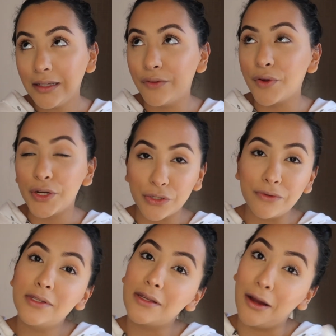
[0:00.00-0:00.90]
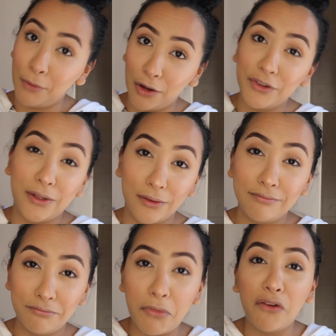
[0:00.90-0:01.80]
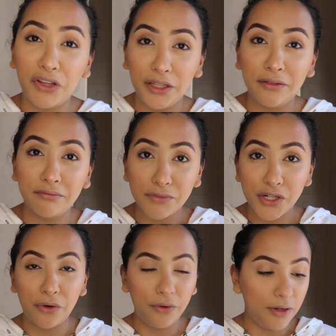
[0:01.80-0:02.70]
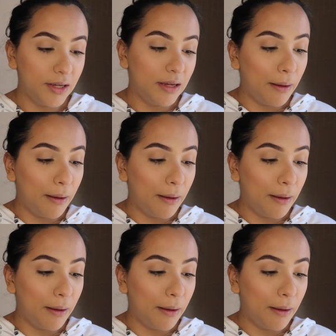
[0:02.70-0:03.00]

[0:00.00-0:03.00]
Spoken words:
If I do, it's a mauve tone.